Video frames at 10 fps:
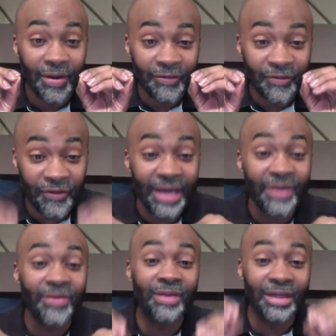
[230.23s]

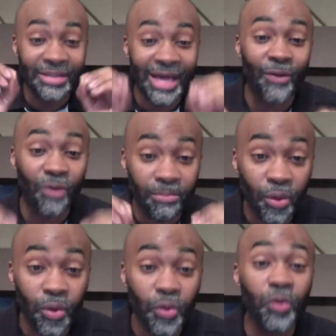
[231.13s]
Faith does not
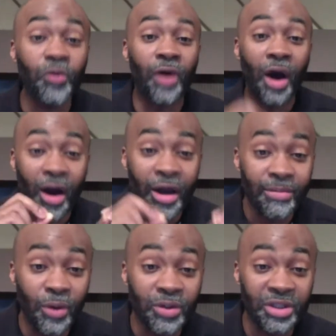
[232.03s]
remove our
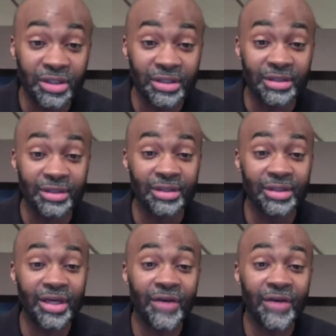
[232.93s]
emotions.